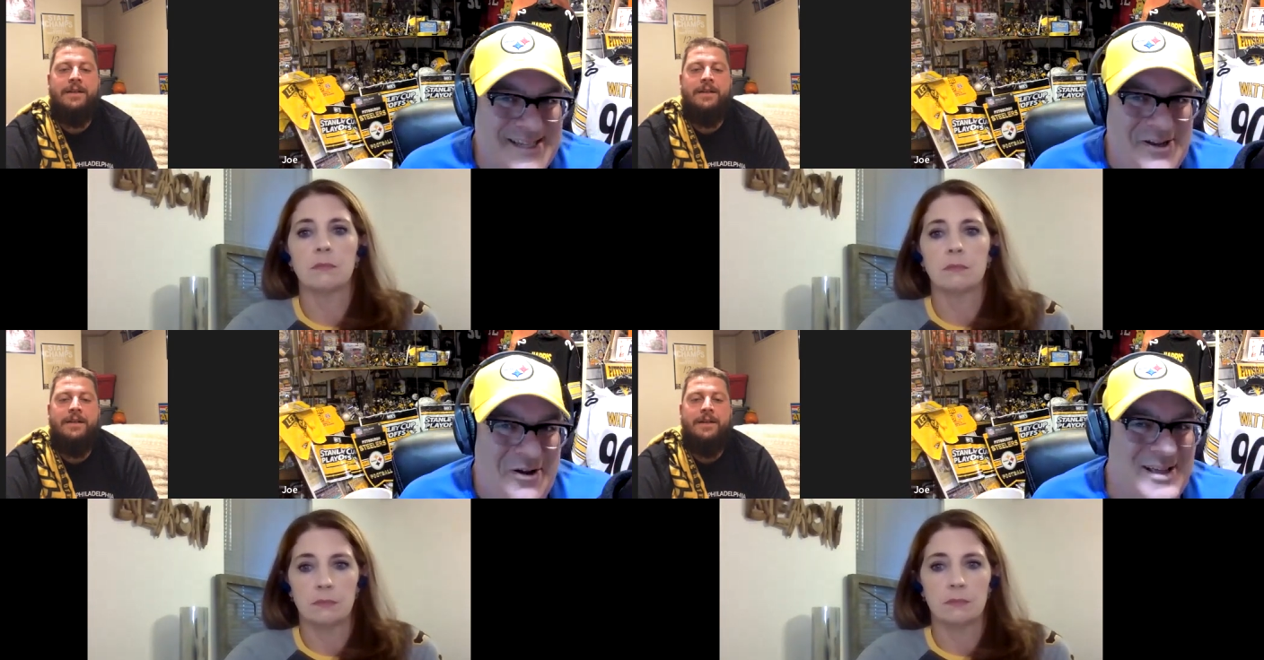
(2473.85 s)

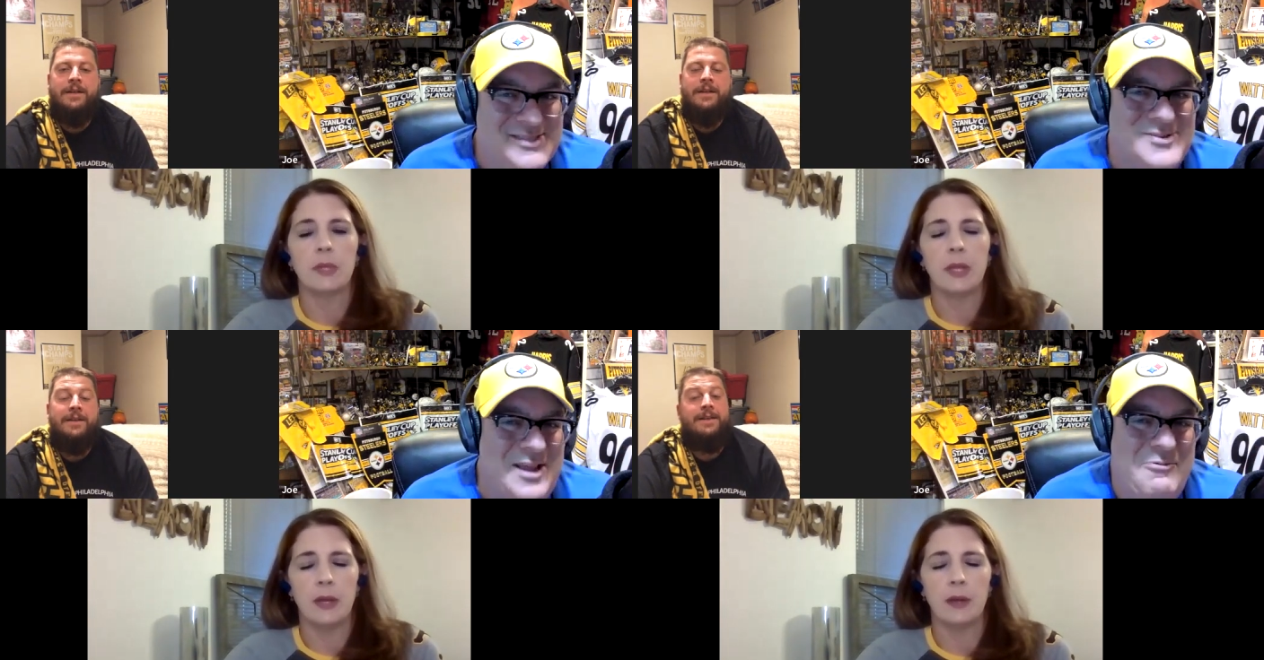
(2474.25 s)
Speaker 1: You know, that's
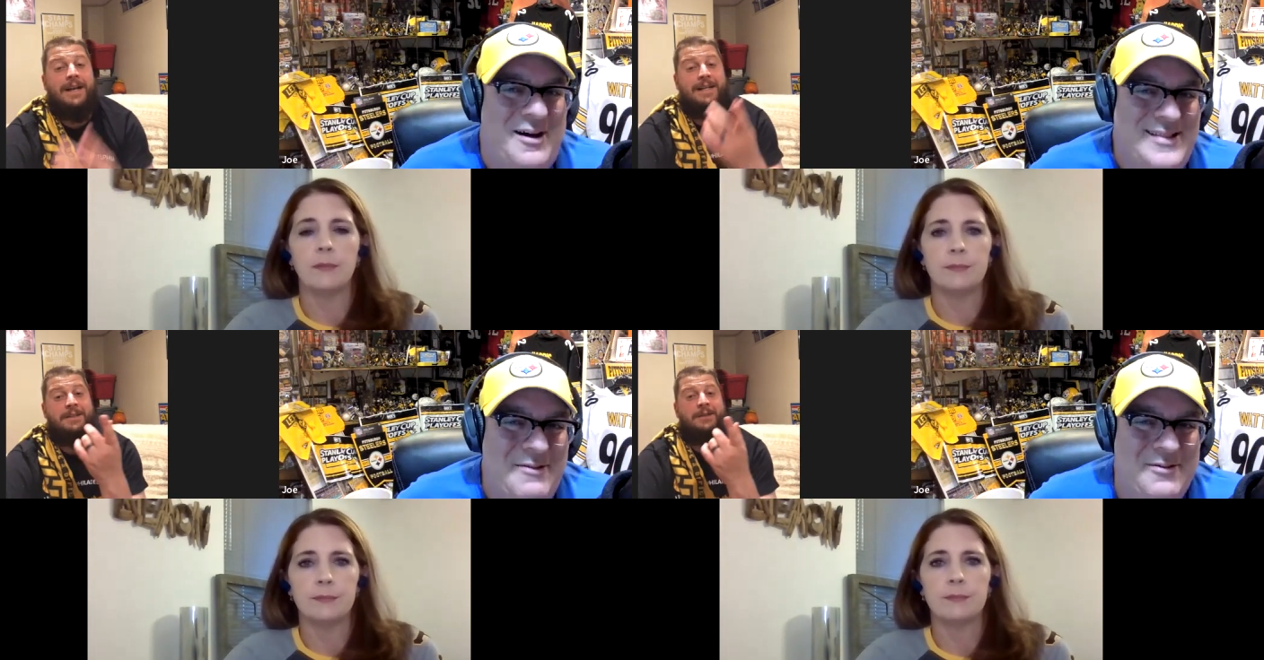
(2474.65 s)
what yeah, they
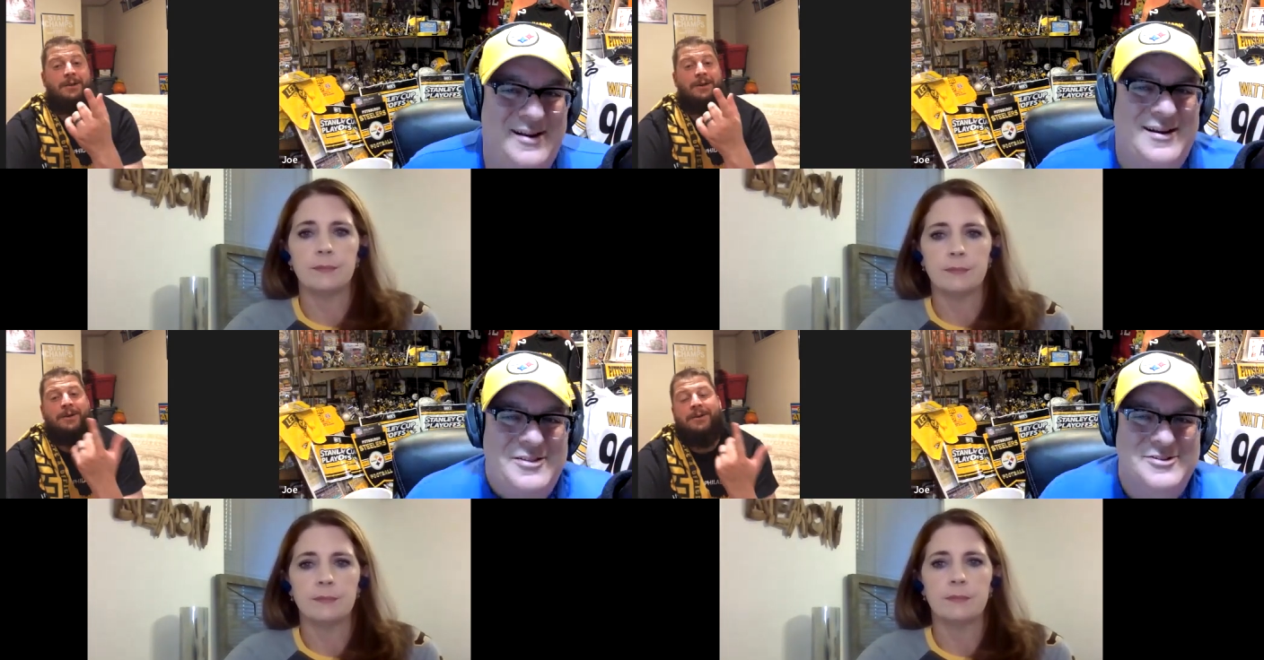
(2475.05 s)
want. They wanted true.
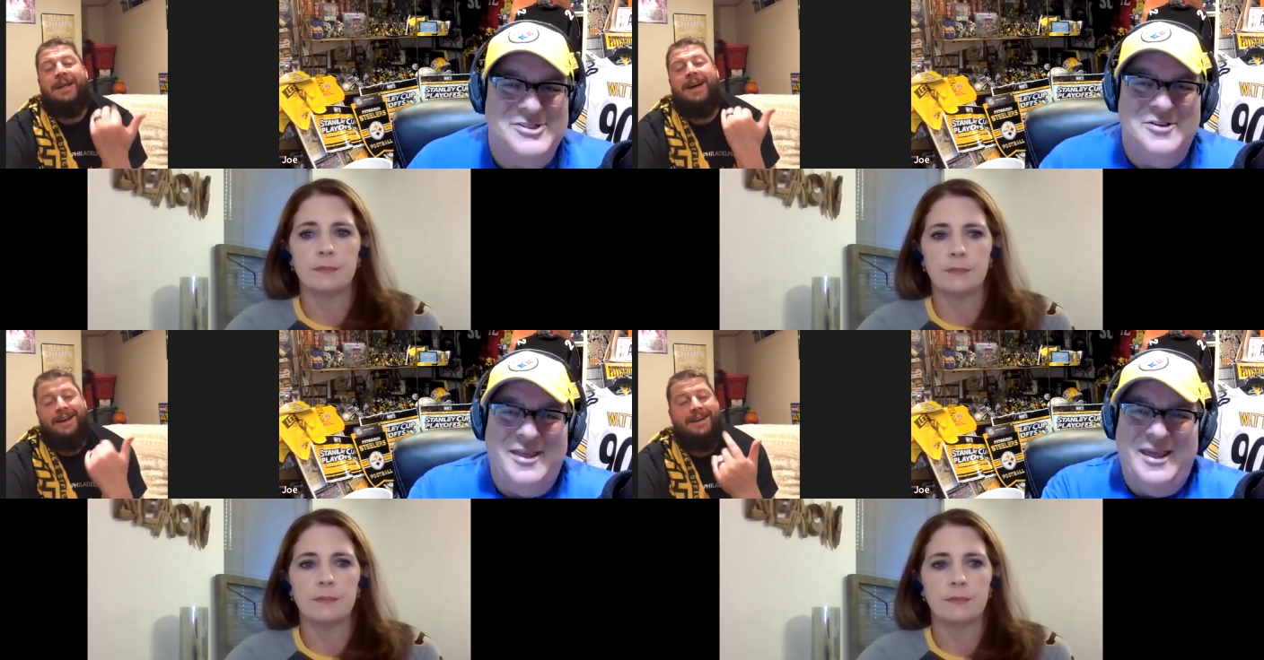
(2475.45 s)
another
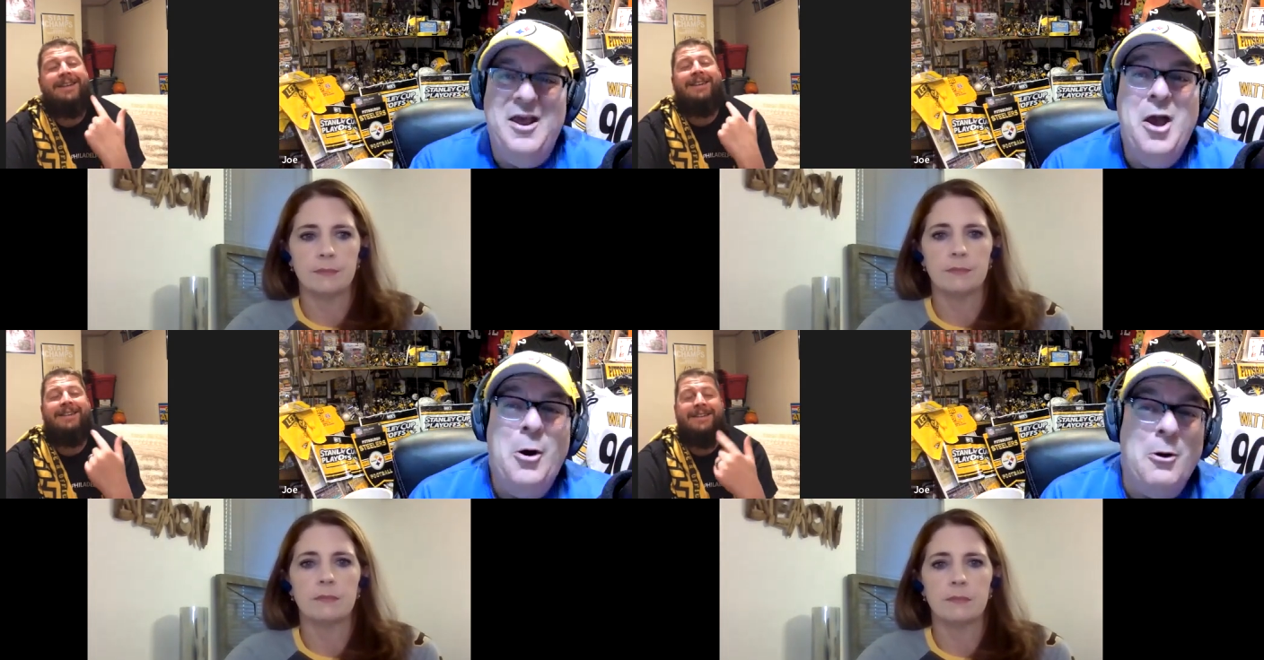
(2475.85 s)
Joe Lane,
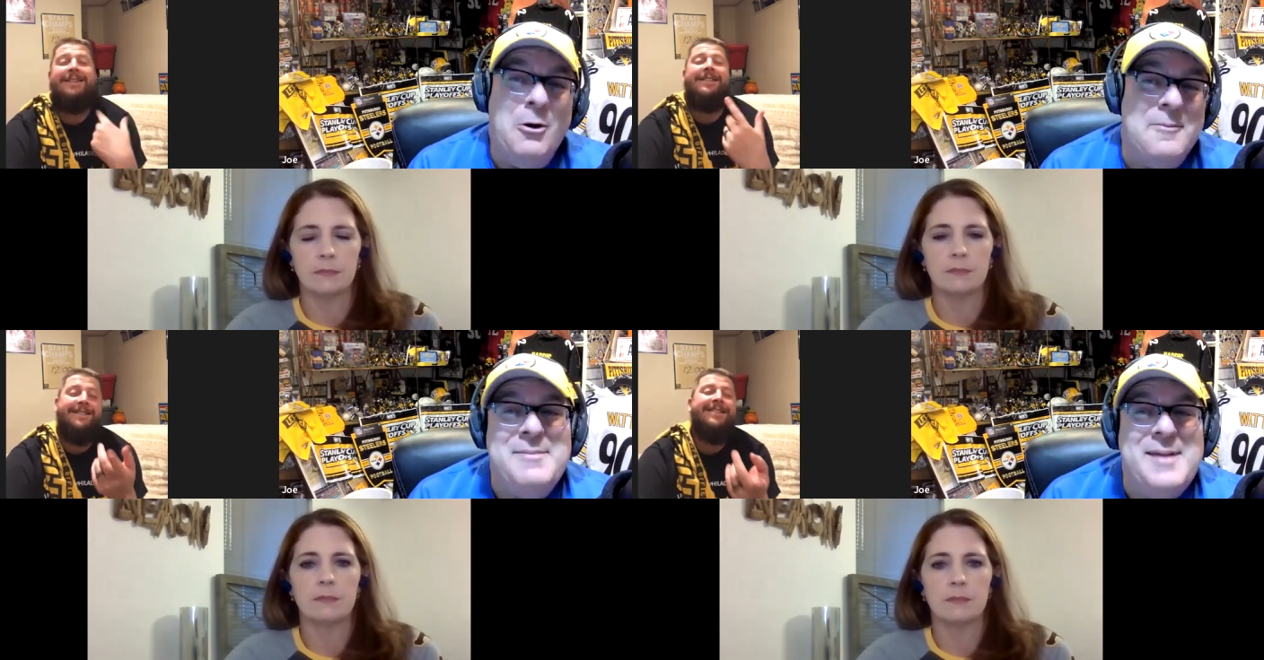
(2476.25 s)
yeah, or
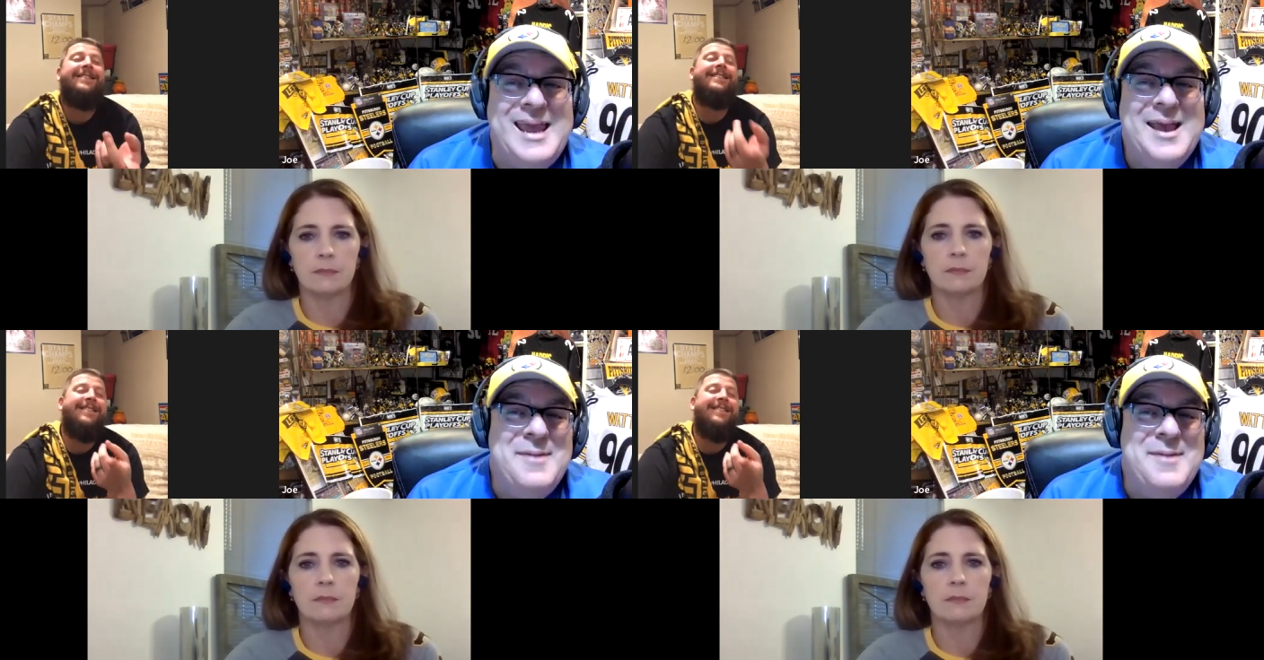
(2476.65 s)
maybe uh,